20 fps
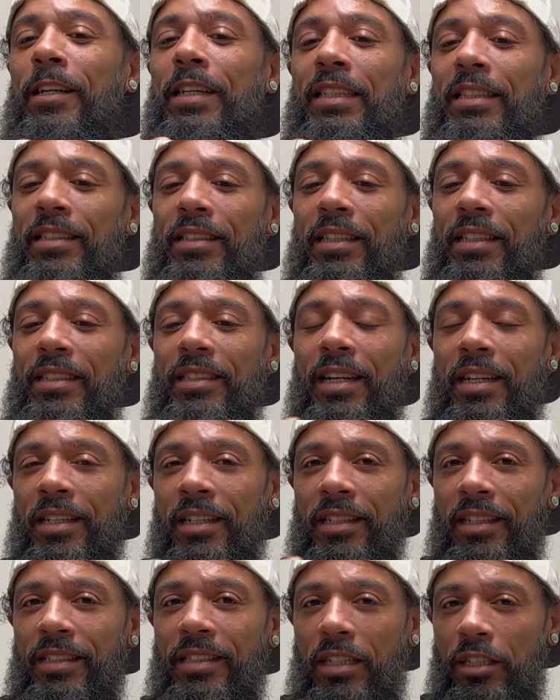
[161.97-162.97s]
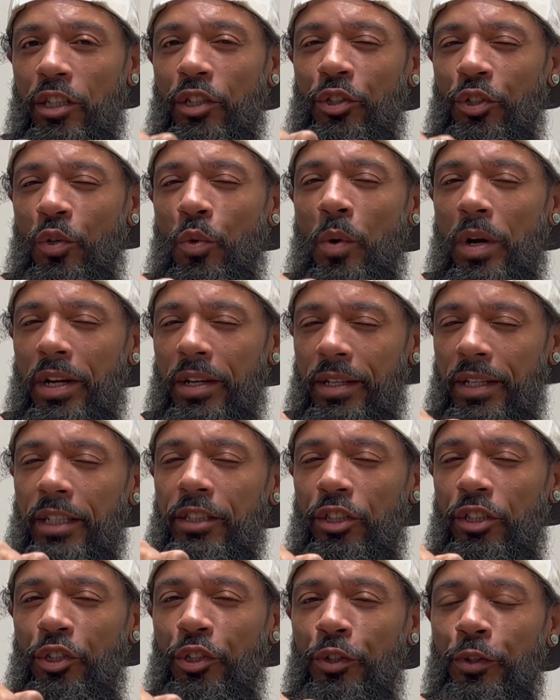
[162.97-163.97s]
It's gonna do what you need it
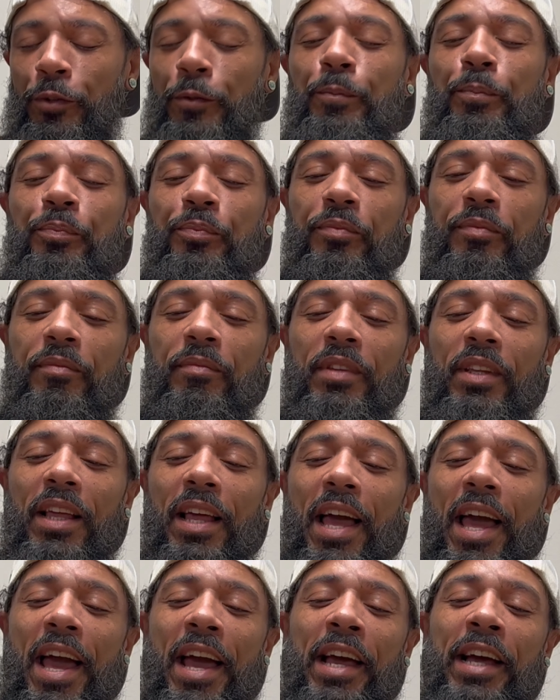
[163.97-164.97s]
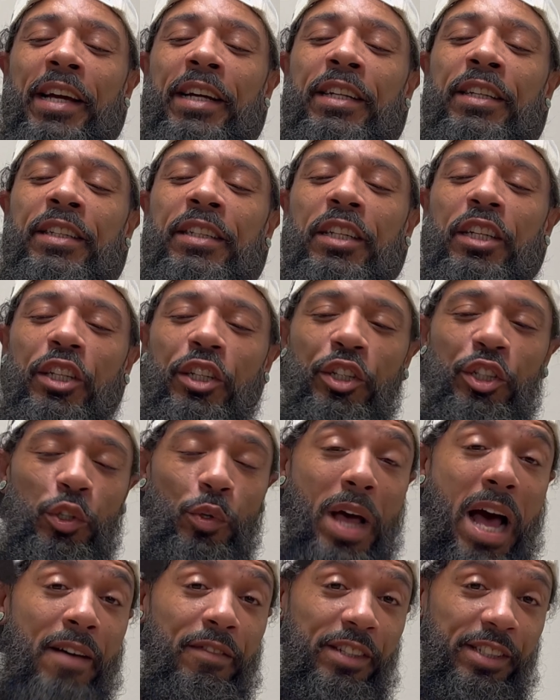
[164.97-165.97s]
to do. And you do
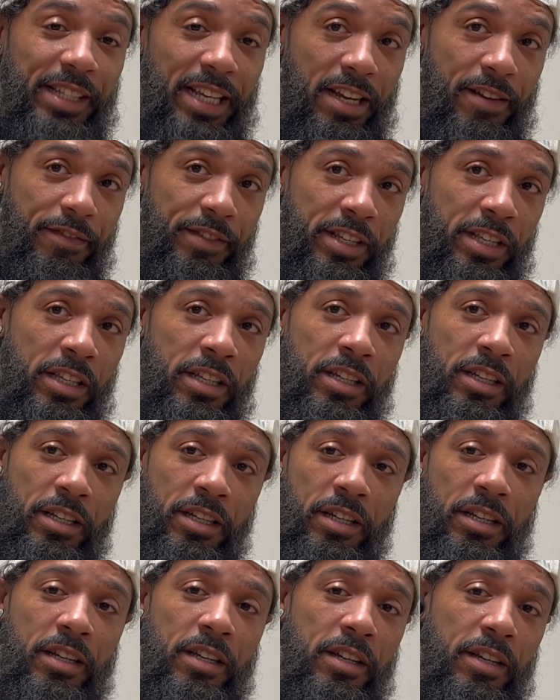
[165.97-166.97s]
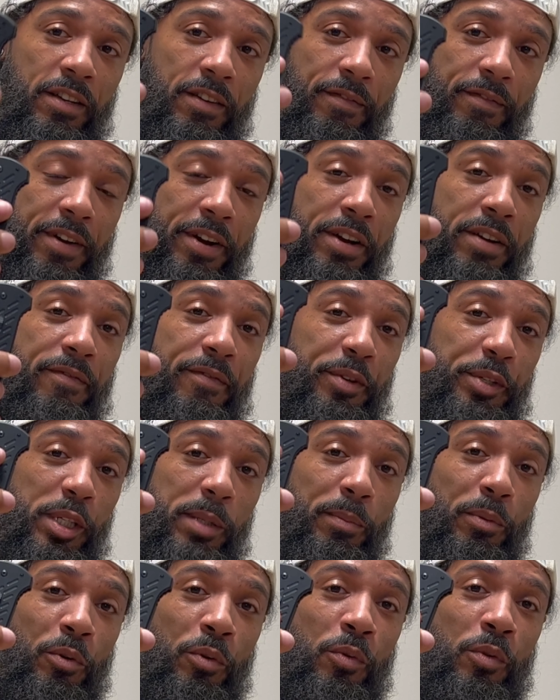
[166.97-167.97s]
have a safety, very
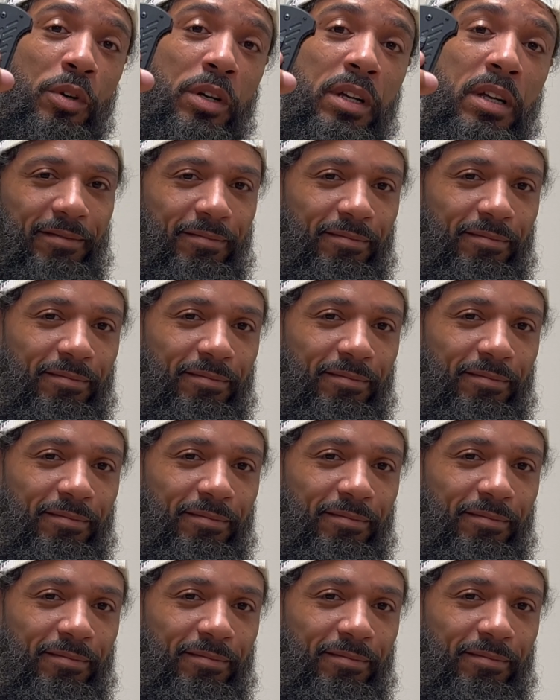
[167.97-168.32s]
visible.